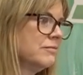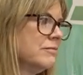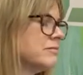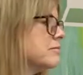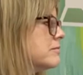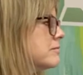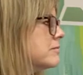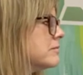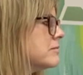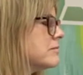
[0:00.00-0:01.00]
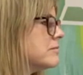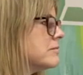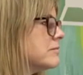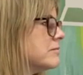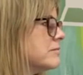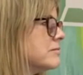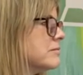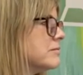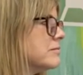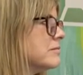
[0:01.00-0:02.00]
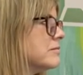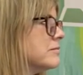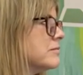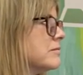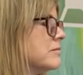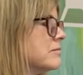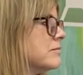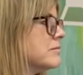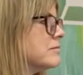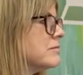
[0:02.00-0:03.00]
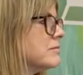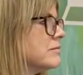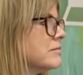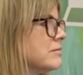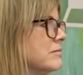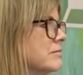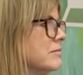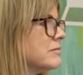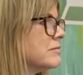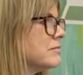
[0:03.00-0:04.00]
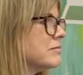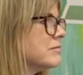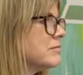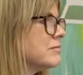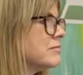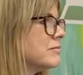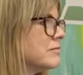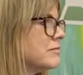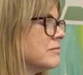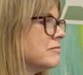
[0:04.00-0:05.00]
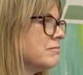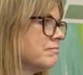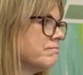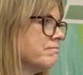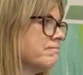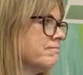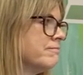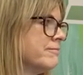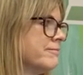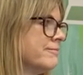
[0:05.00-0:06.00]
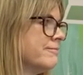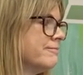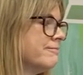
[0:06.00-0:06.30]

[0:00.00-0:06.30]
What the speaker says: This person isn't speaking.